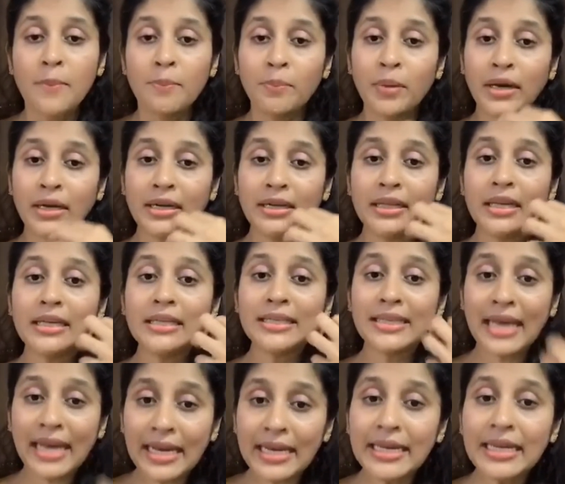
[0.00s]
but the
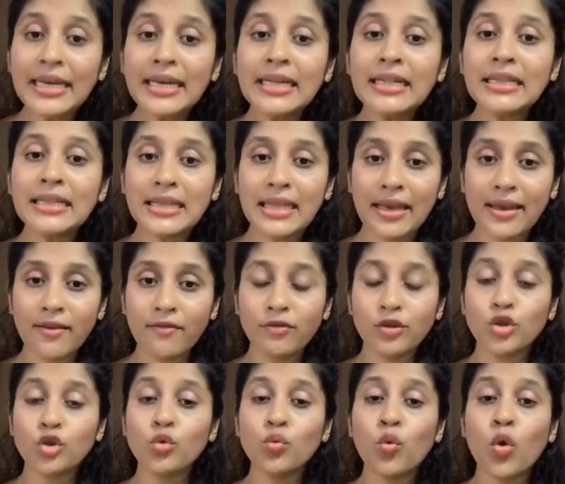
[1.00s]
technical thing
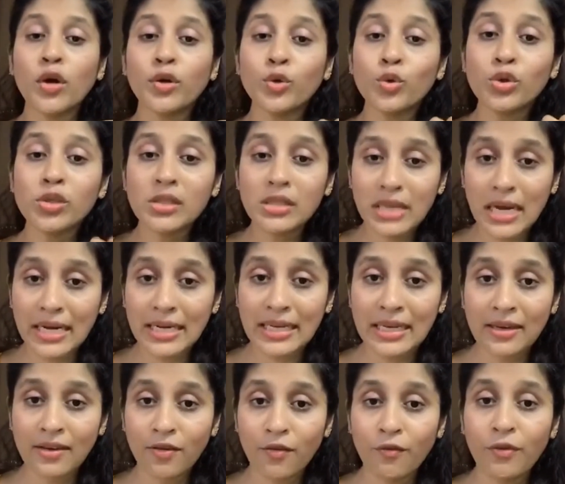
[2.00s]
which you want to
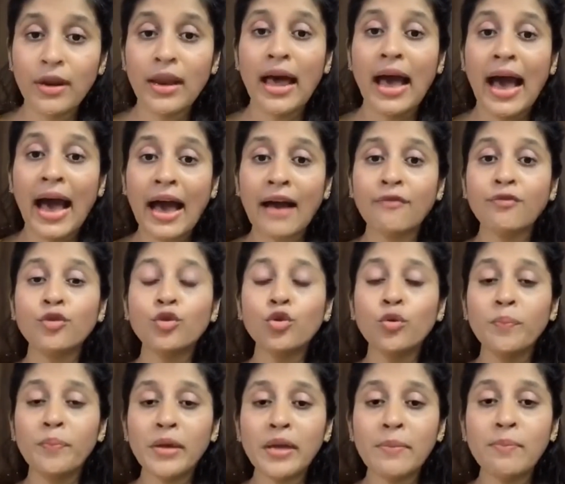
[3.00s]
study will have
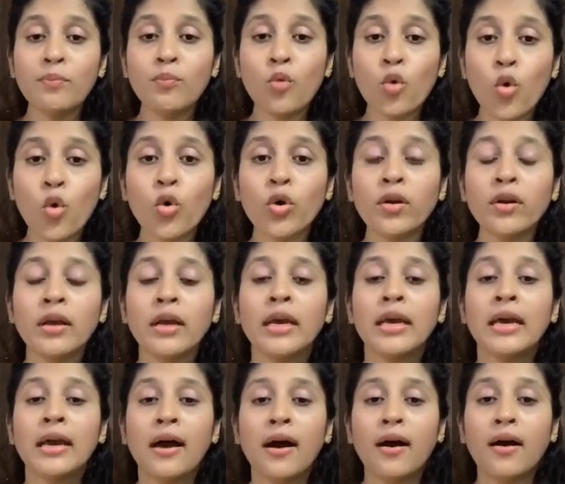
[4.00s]
to be more
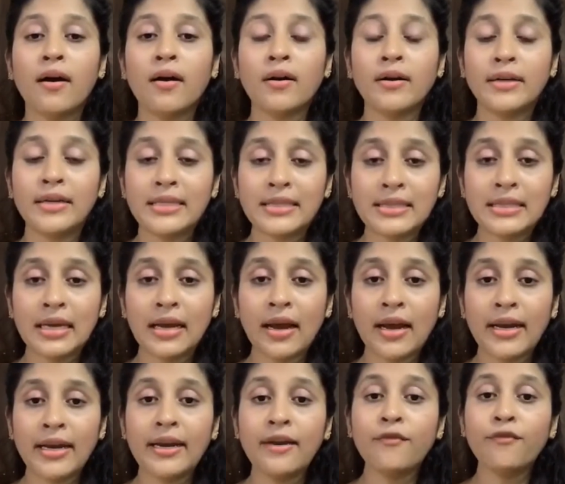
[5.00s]
uh,
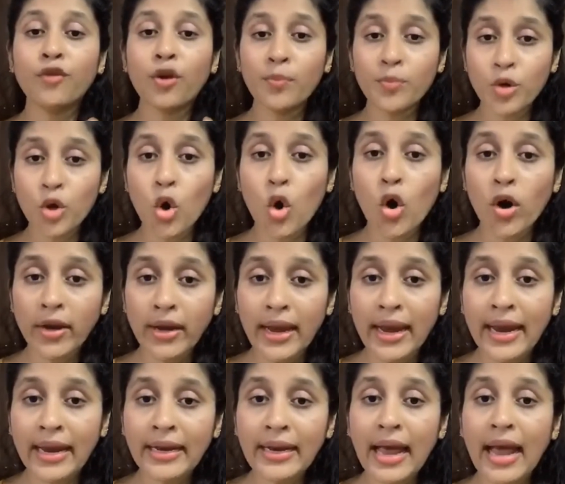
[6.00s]
decided from your
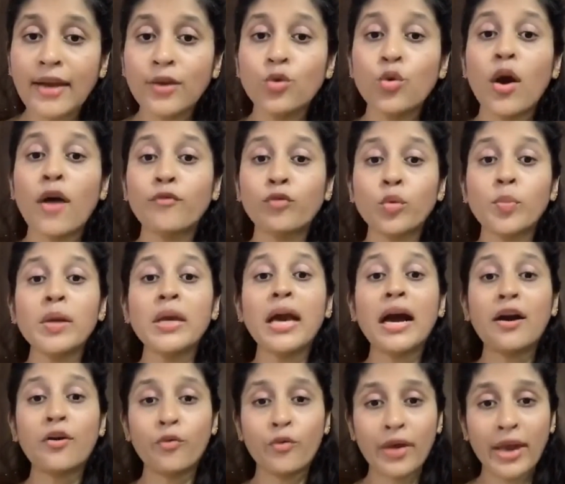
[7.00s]
end and you have to
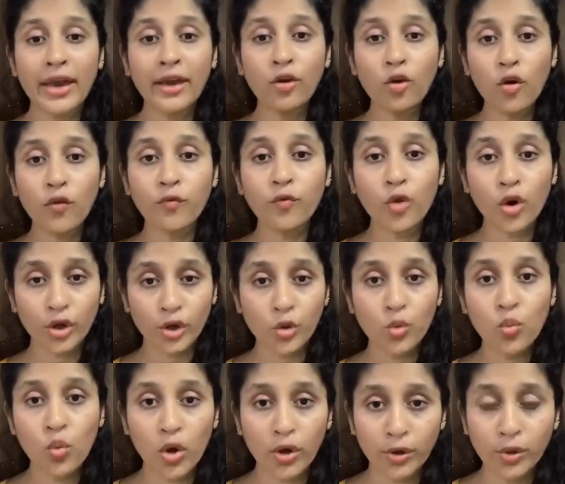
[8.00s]
be aware of what
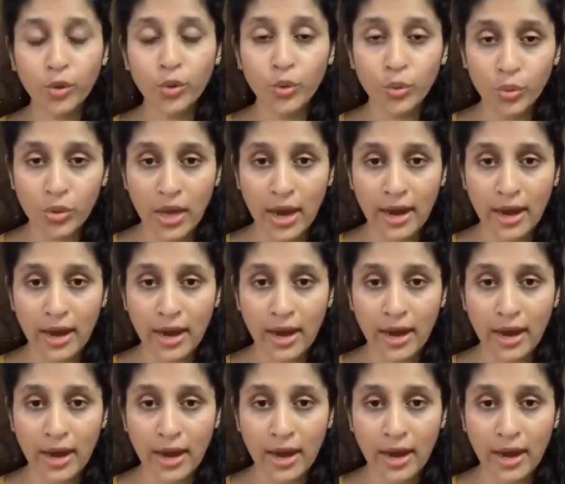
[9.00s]
you want to do